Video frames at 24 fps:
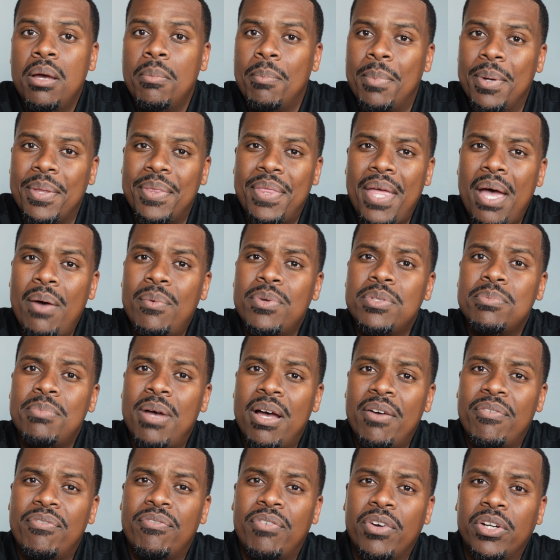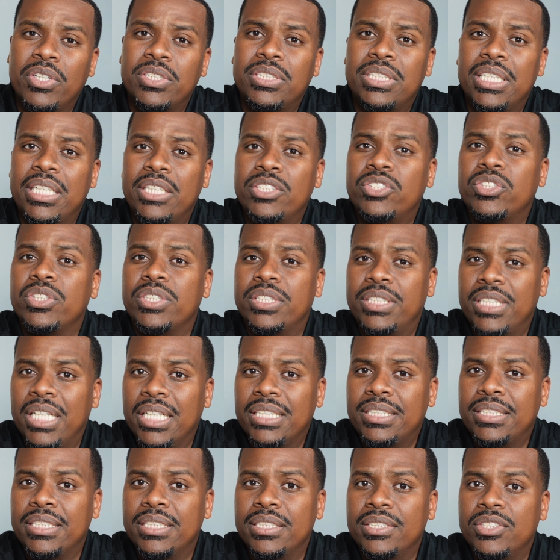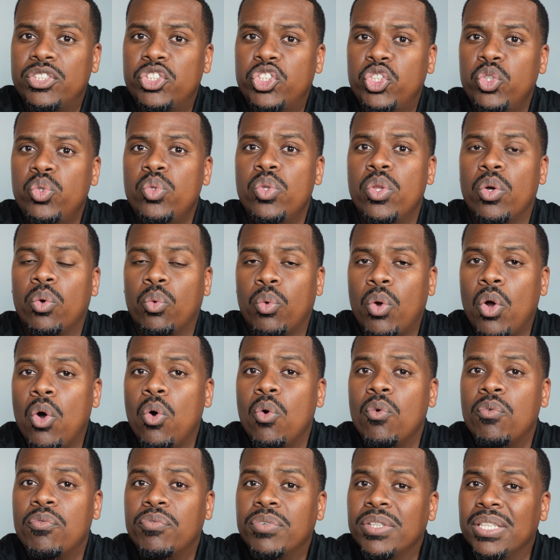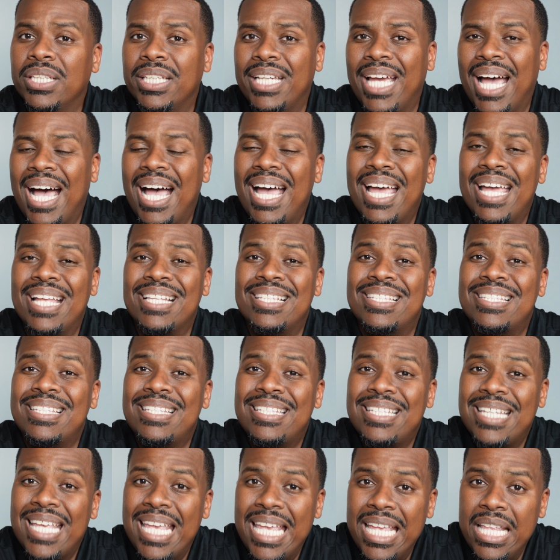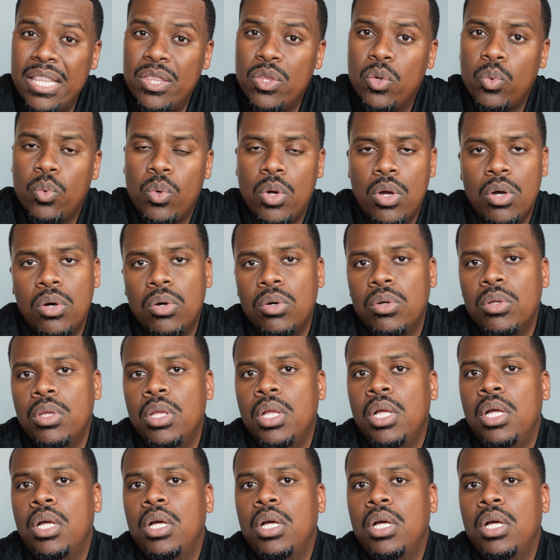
but that was my first introduction to the role fully. I had seen the role